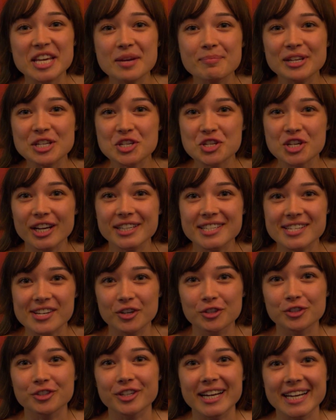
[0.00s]
Tim and
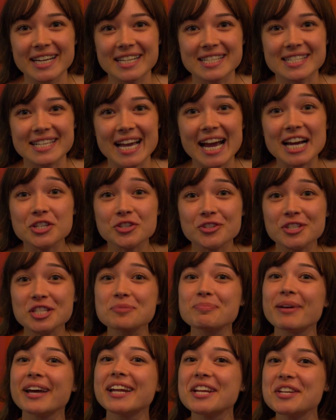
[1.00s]
Chantel Grace, actually
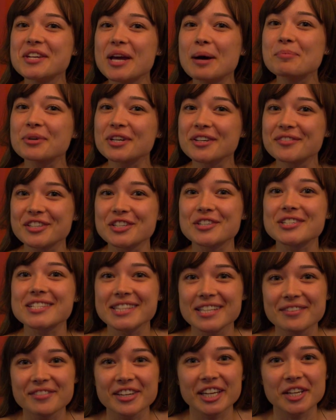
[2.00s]
spent a number of years
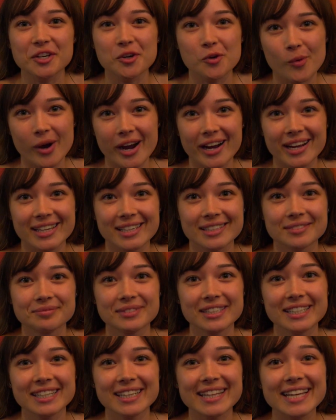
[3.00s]
living in Hawaii.
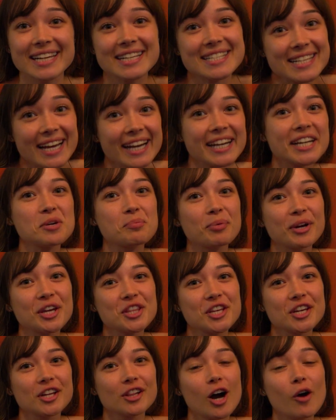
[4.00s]
They decided to
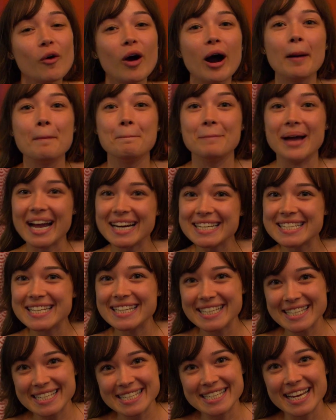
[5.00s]
bring the aloha back to
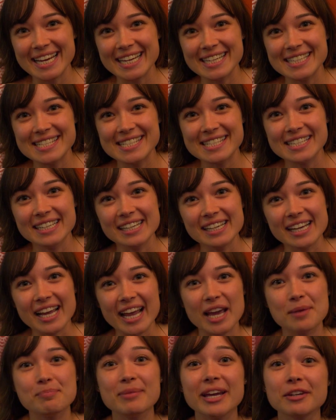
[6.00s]
the States
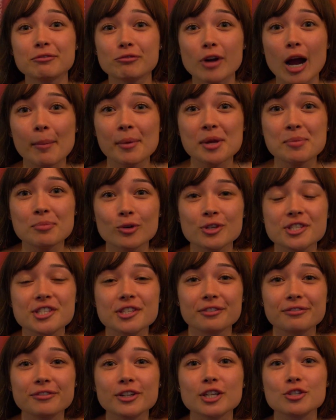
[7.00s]
and made Ramen Bowls
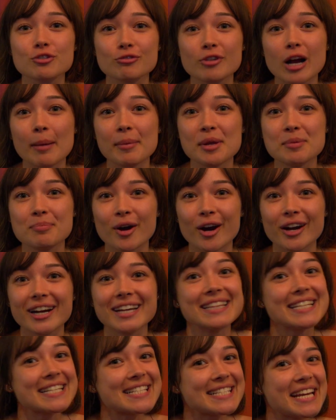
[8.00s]
the first ramen bar
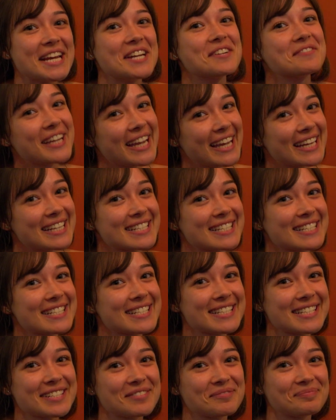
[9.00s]
in the state of
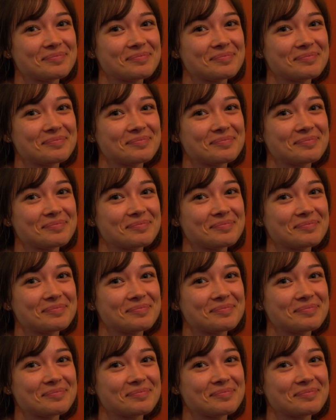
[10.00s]
Kansas.